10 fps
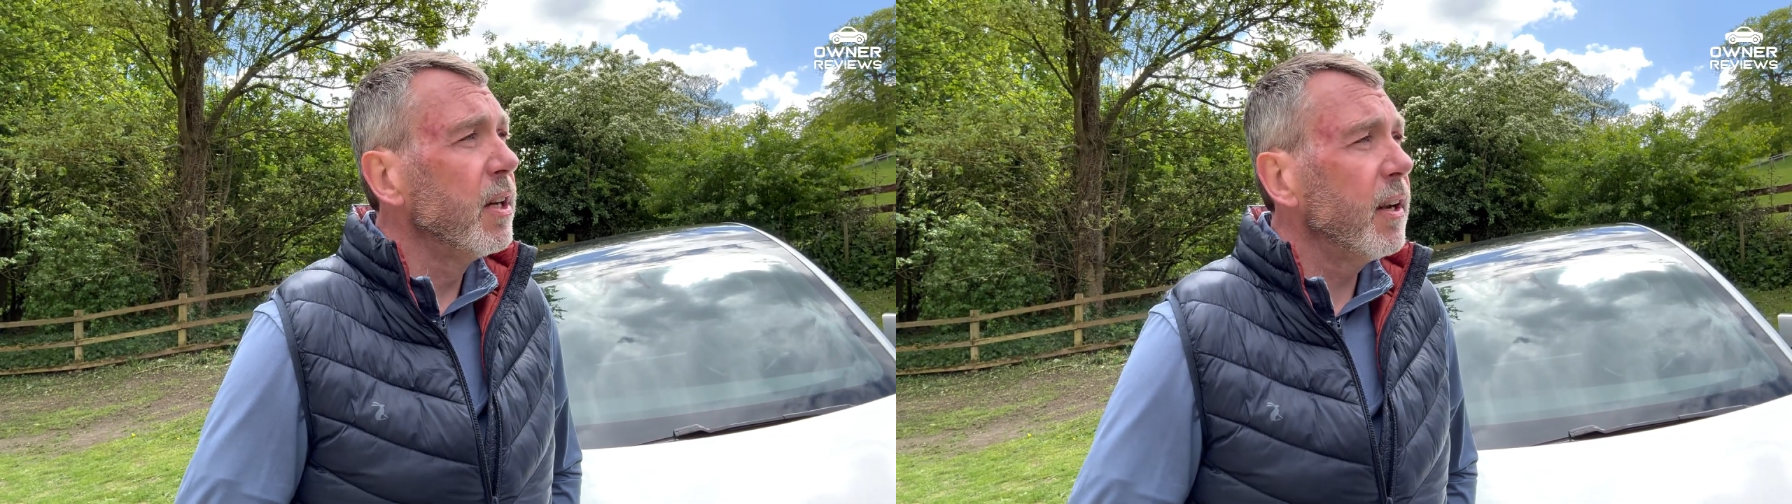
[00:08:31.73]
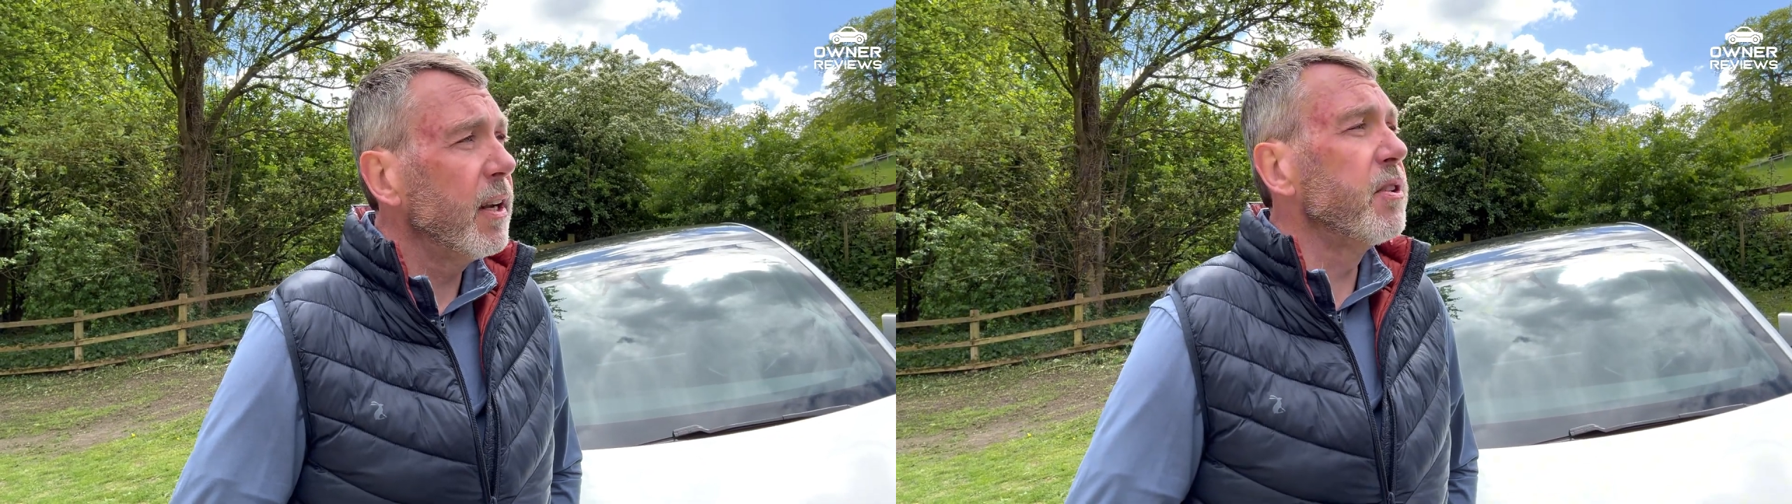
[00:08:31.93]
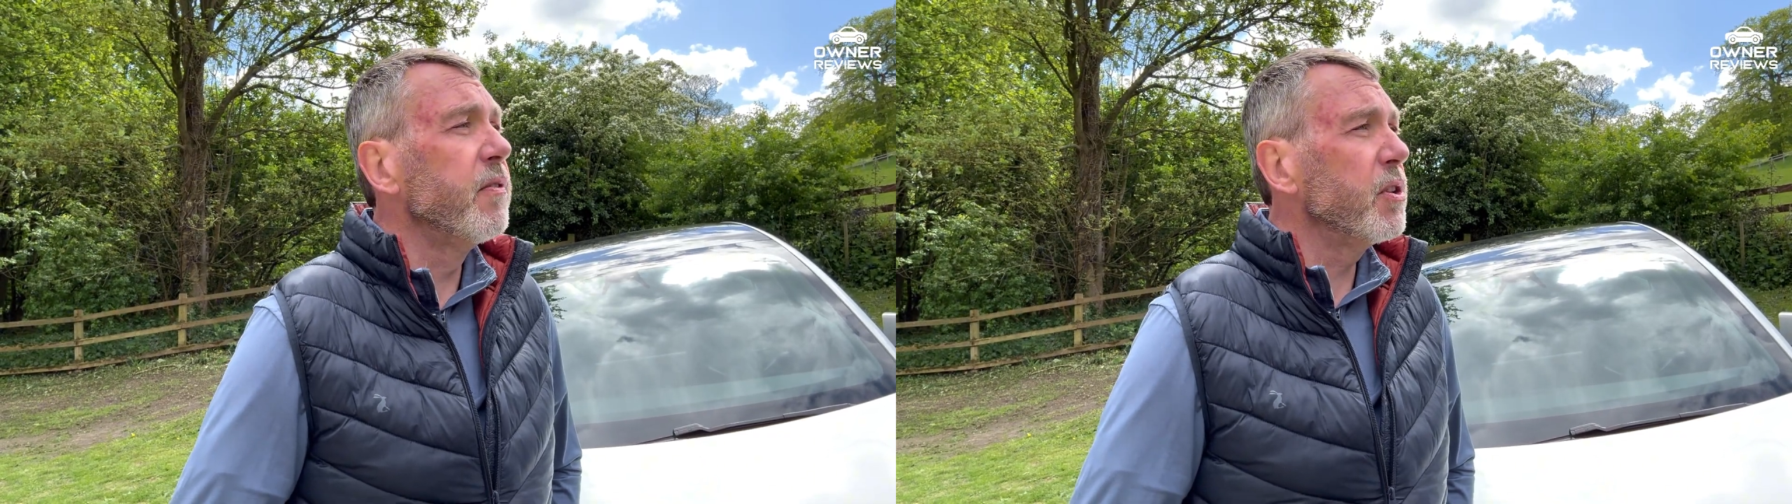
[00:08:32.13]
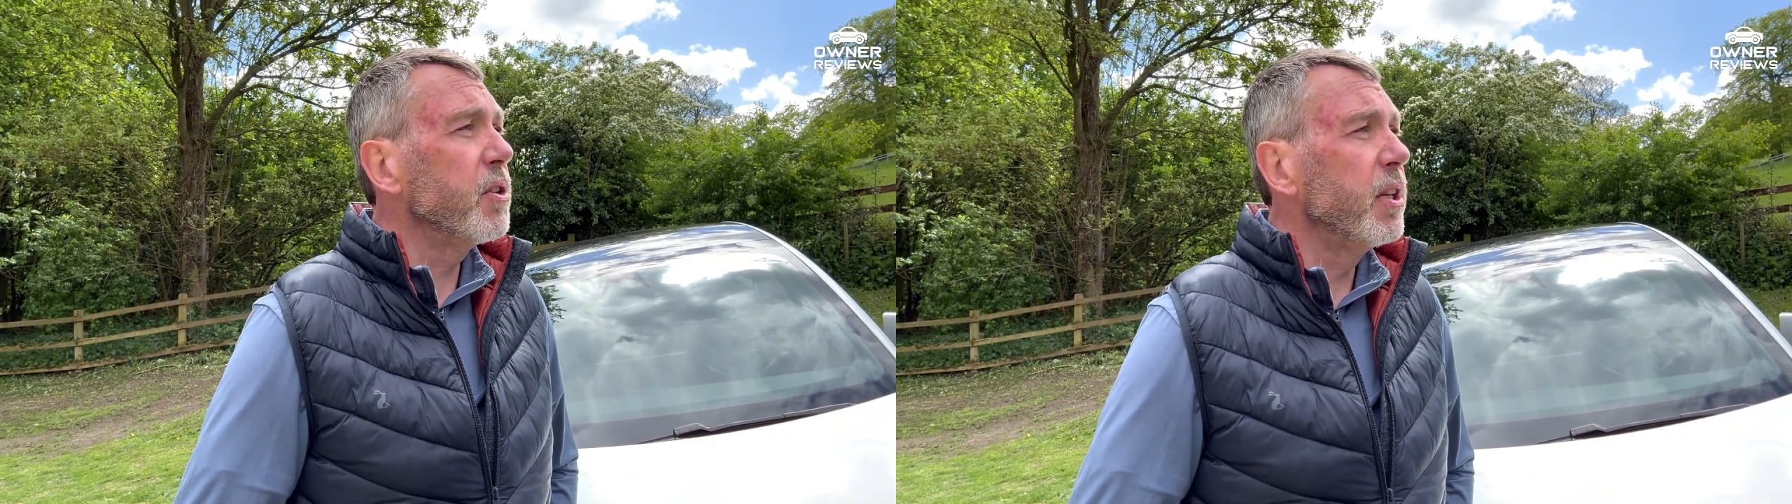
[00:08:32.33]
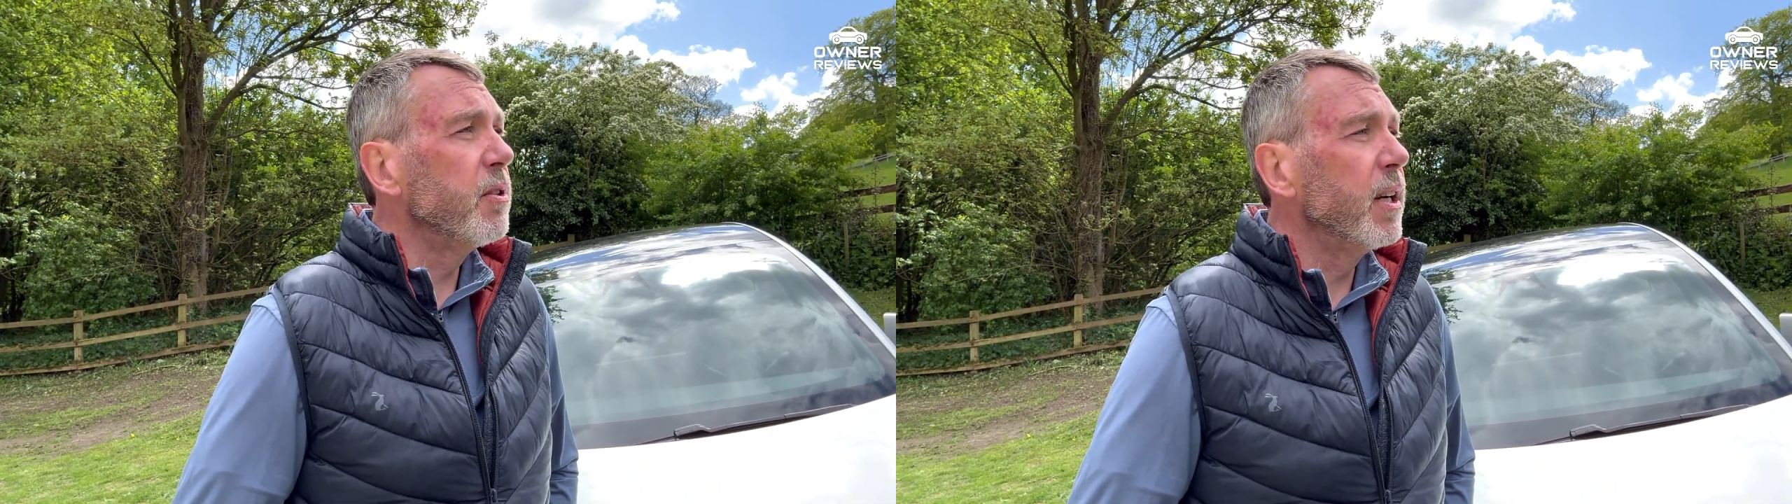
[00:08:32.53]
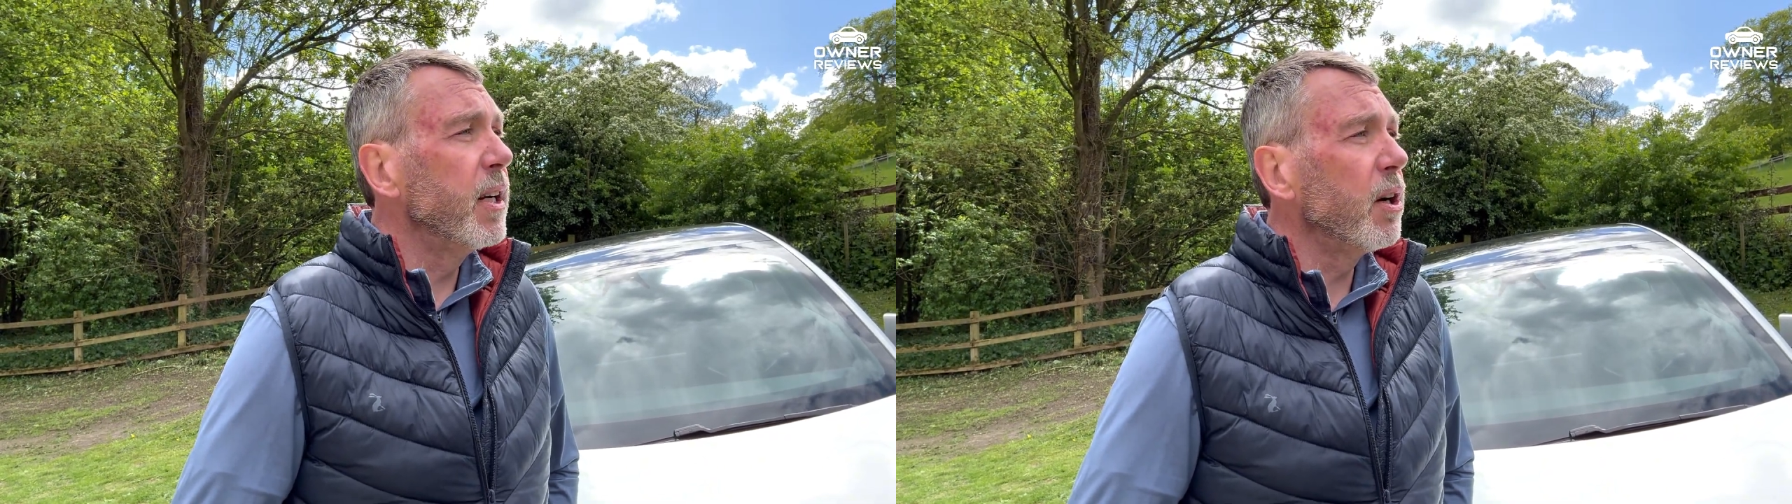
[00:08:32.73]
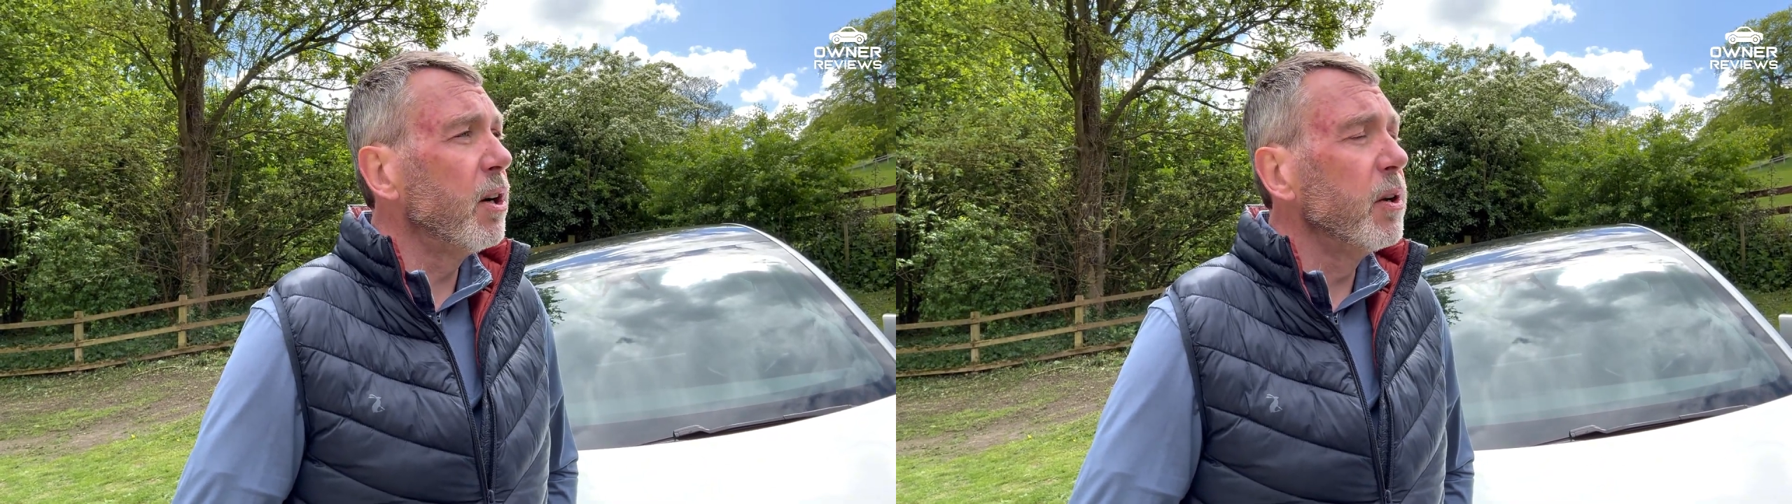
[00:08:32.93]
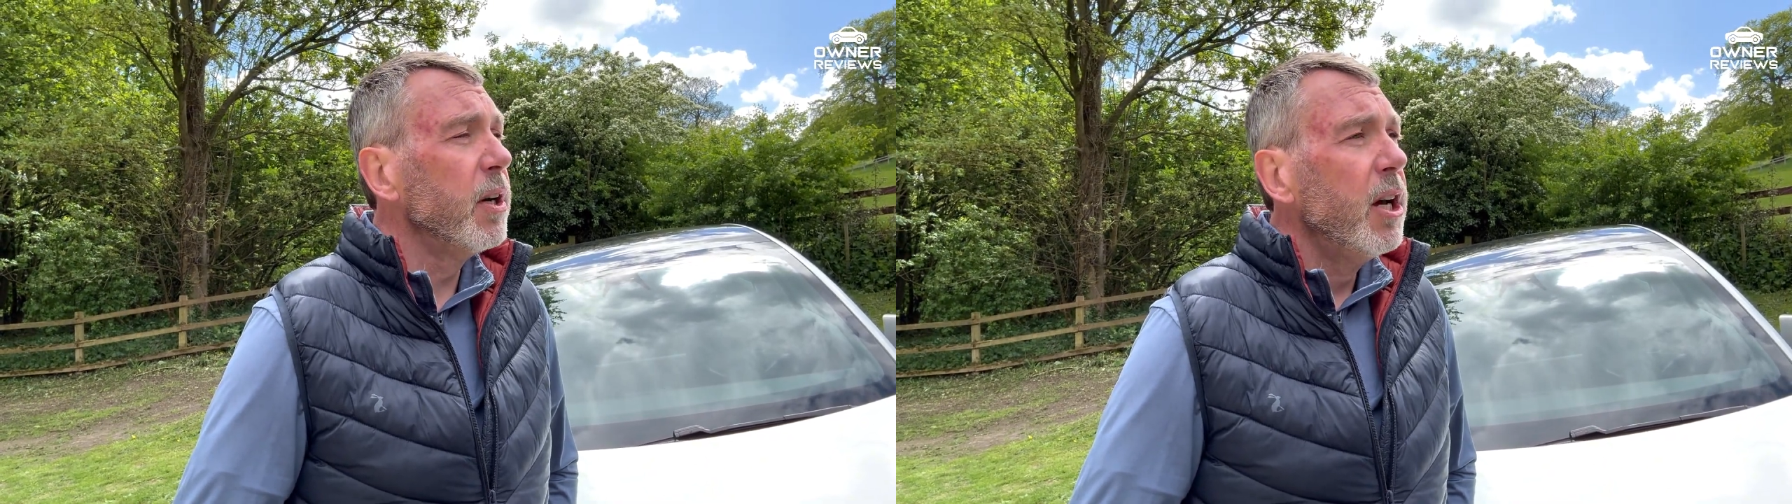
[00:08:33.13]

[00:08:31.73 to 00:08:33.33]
Less efficient in really cold,